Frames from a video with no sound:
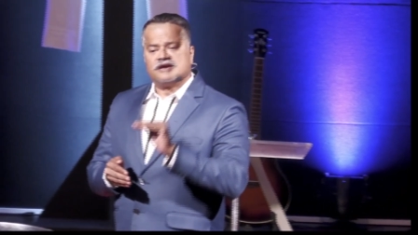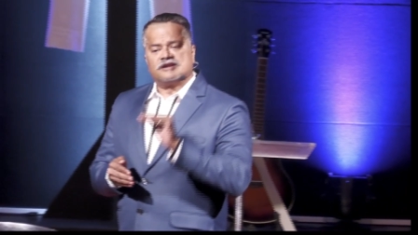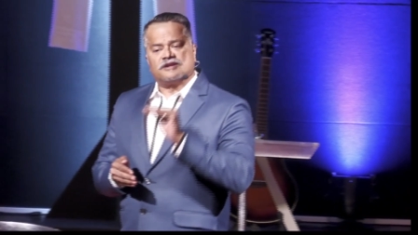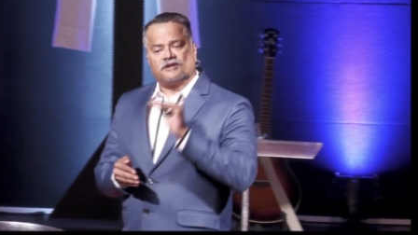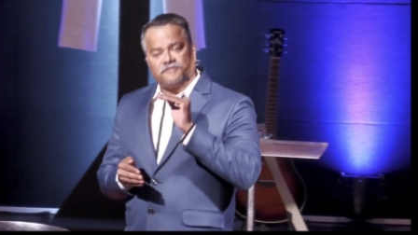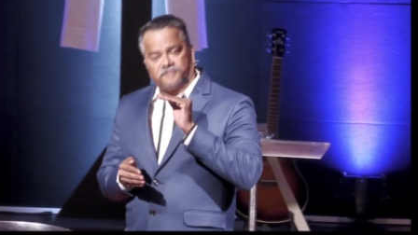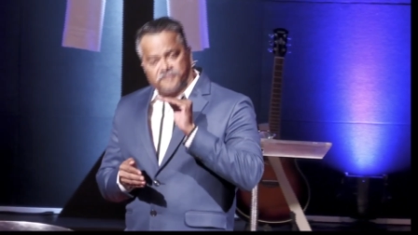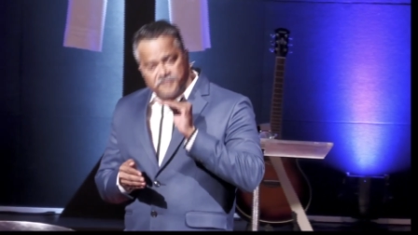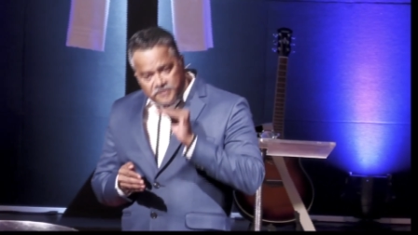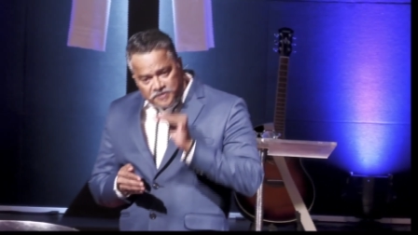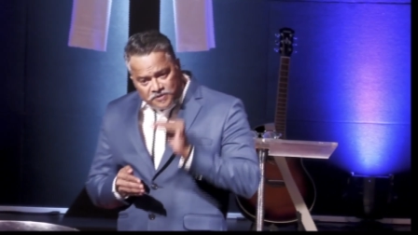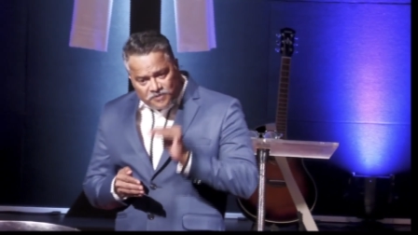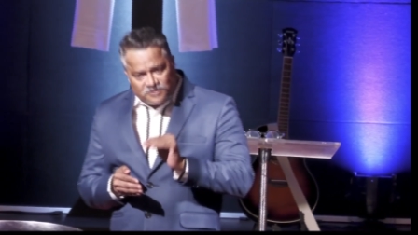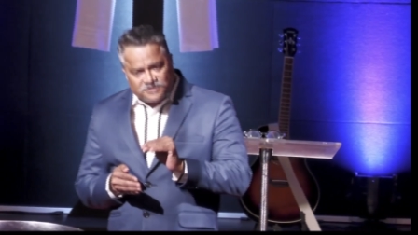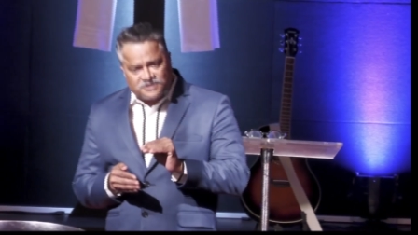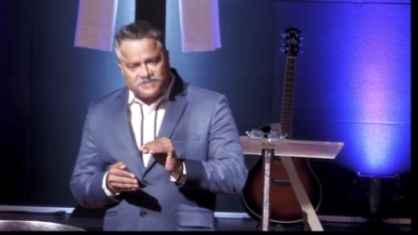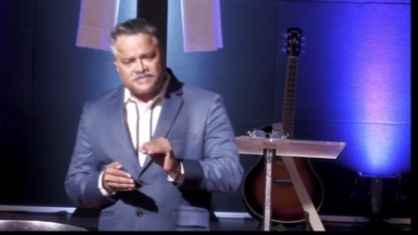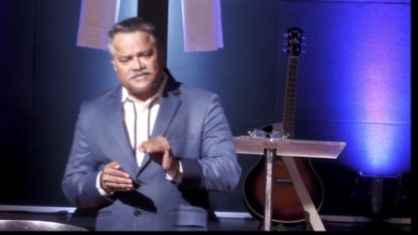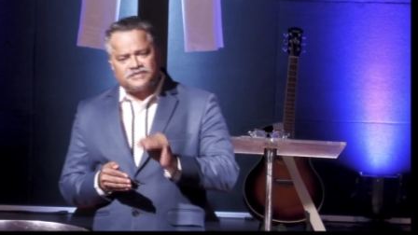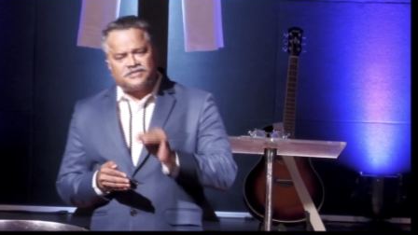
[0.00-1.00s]

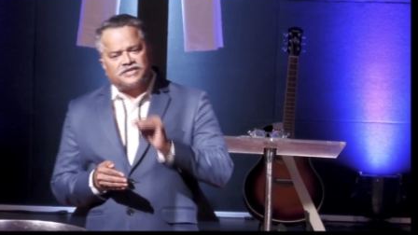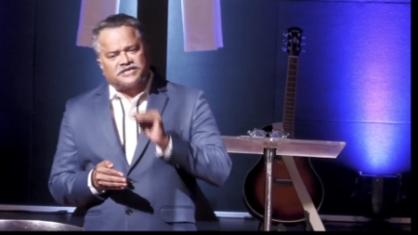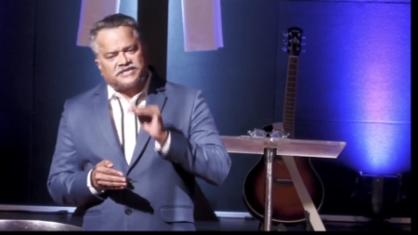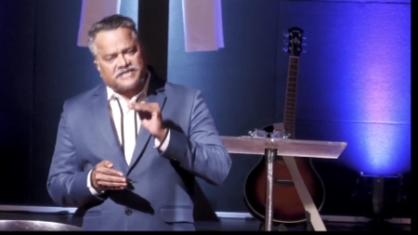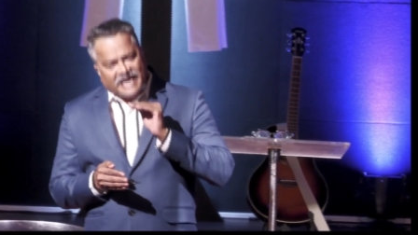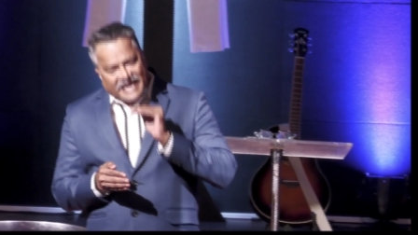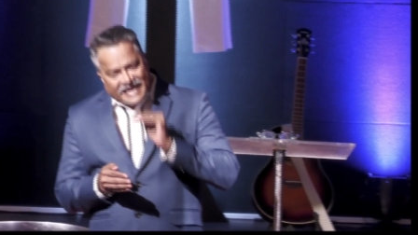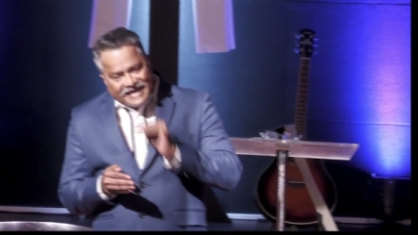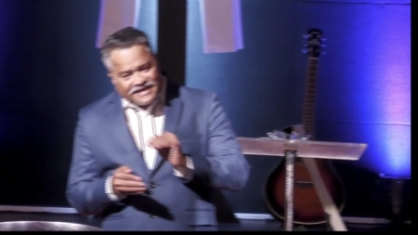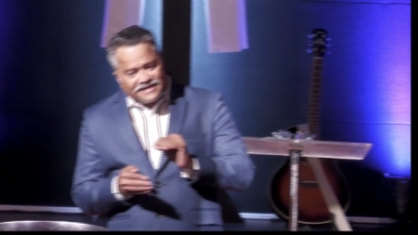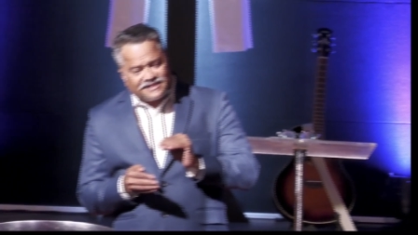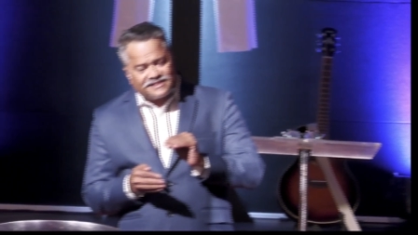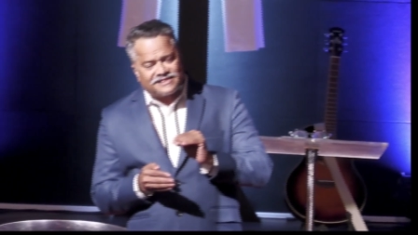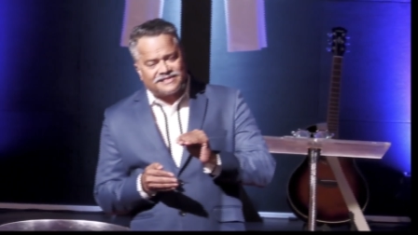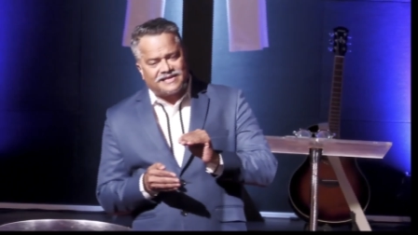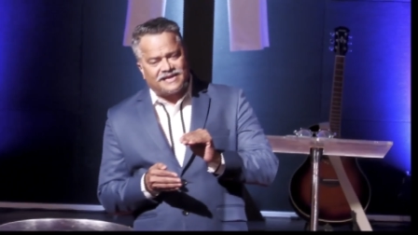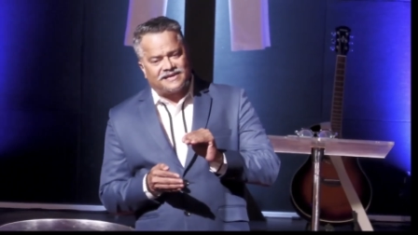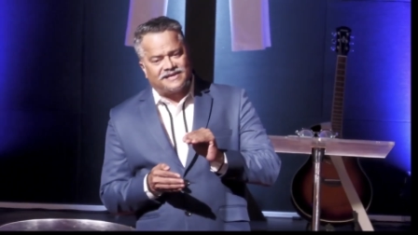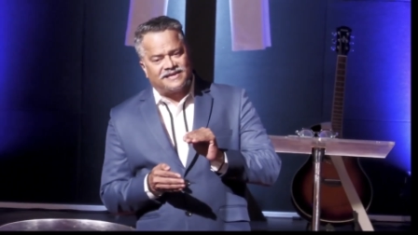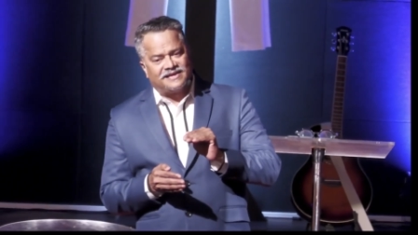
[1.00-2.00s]
refusing to take
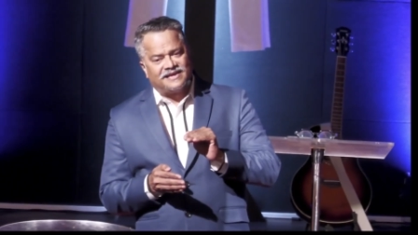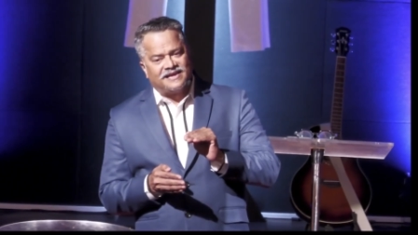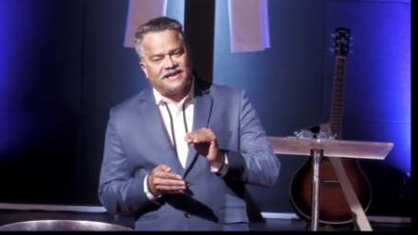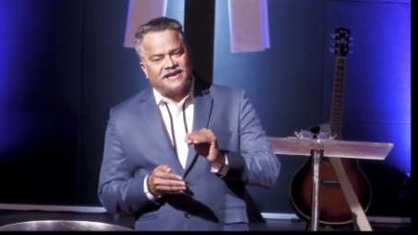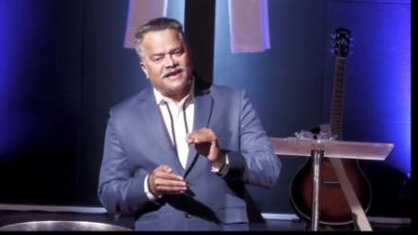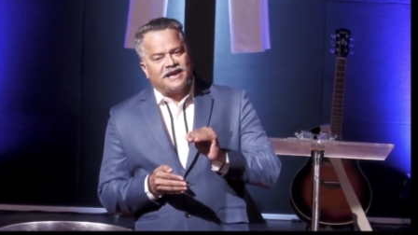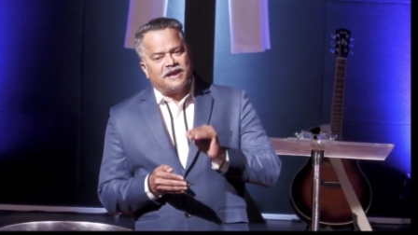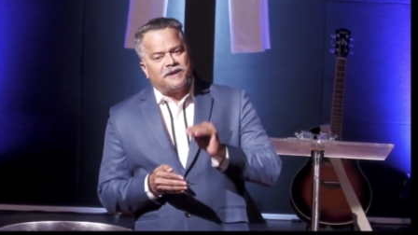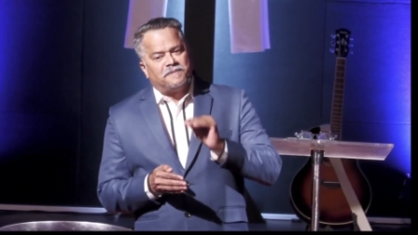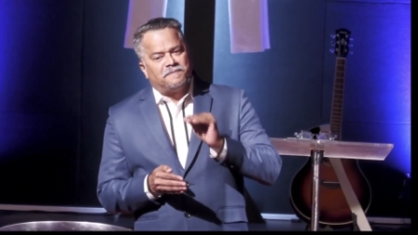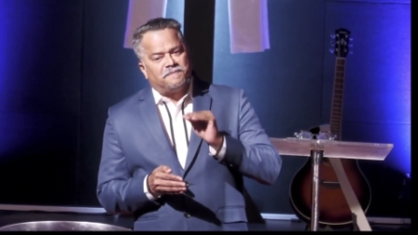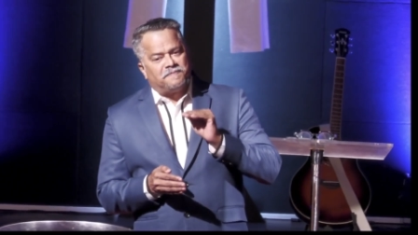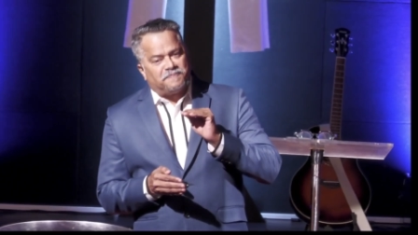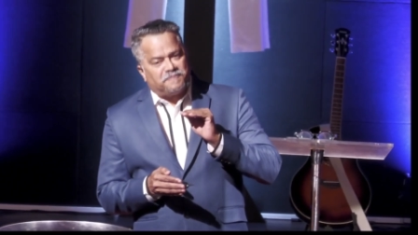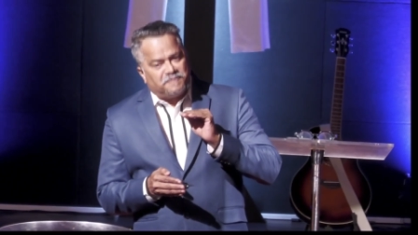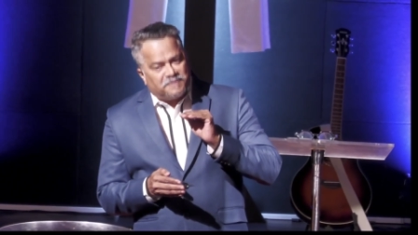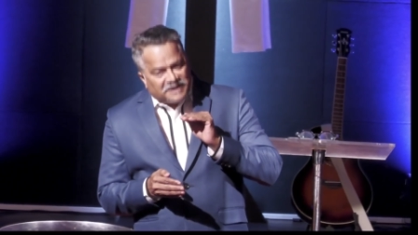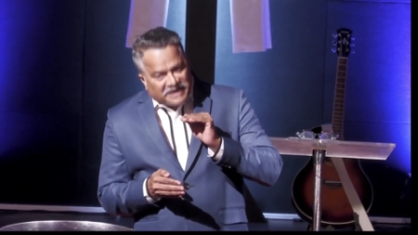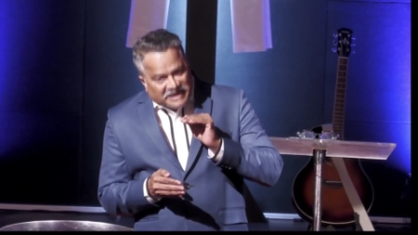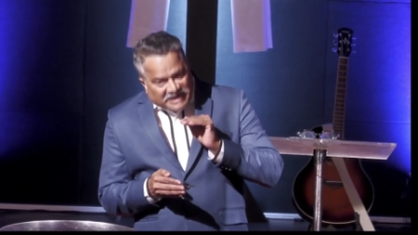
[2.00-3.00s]
the
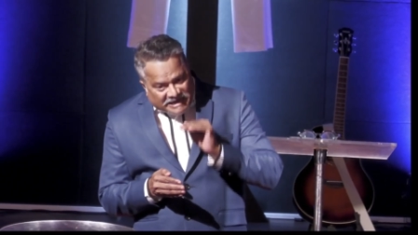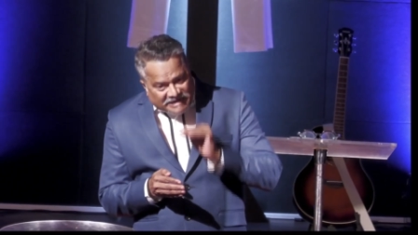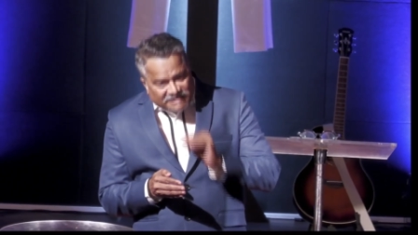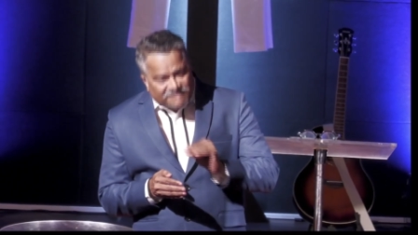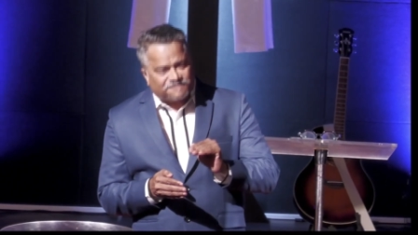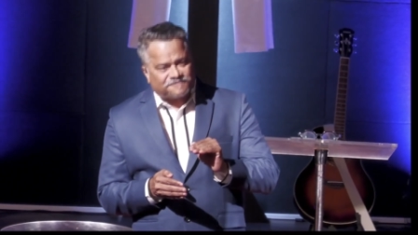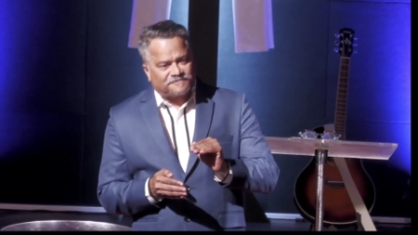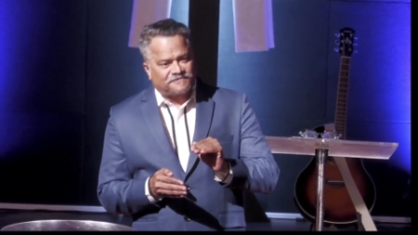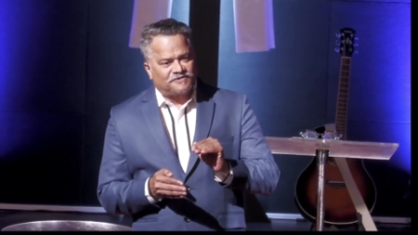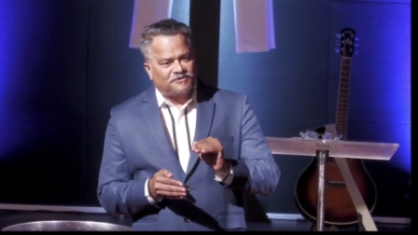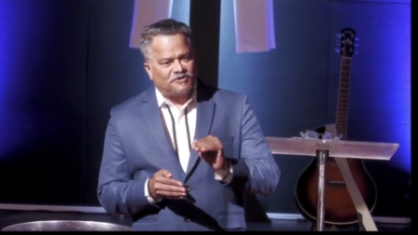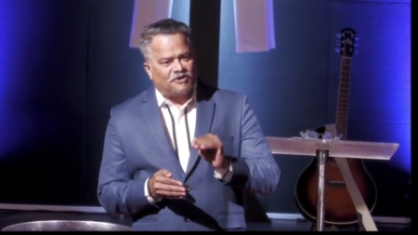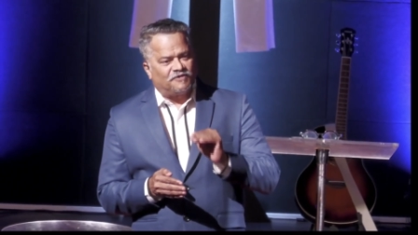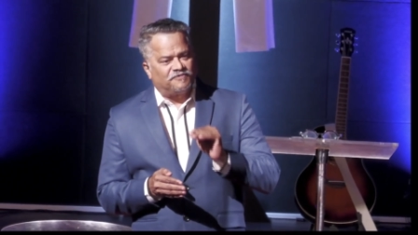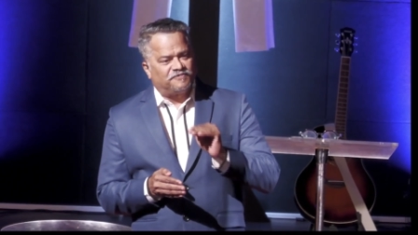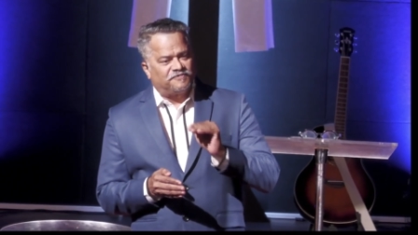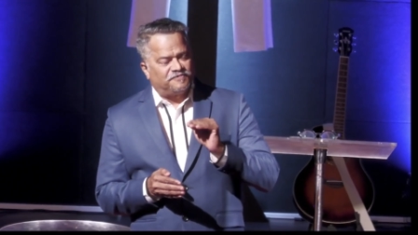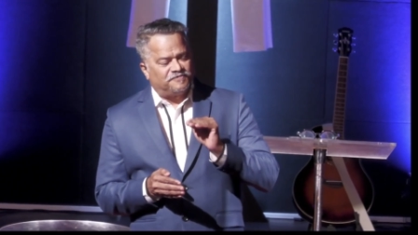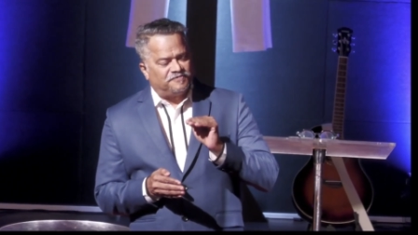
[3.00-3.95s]
gift of